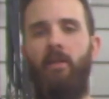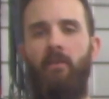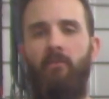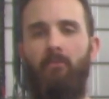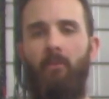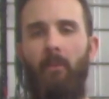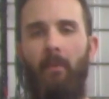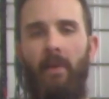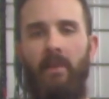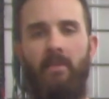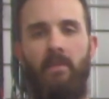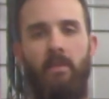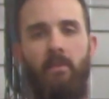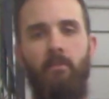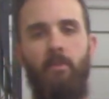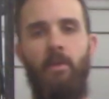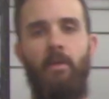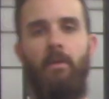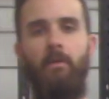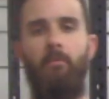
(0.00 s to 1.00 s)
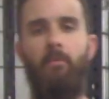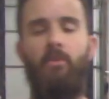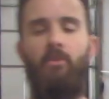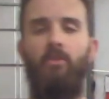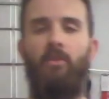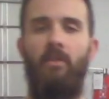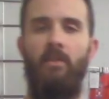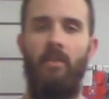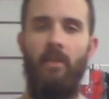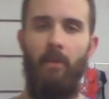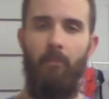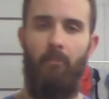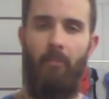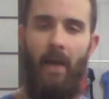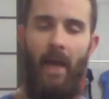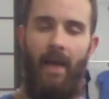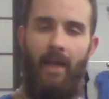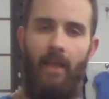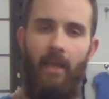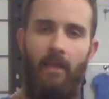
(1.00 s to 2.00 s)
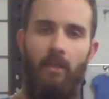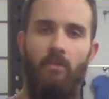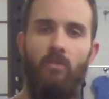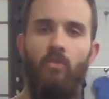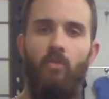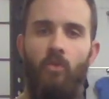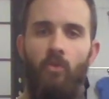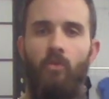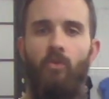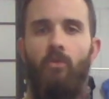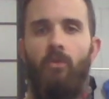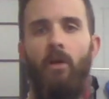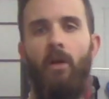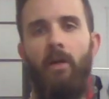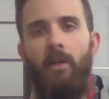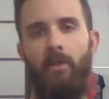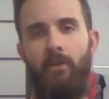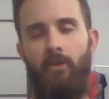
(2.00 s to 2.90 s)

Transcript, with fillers: enough momentum, but you need to get back into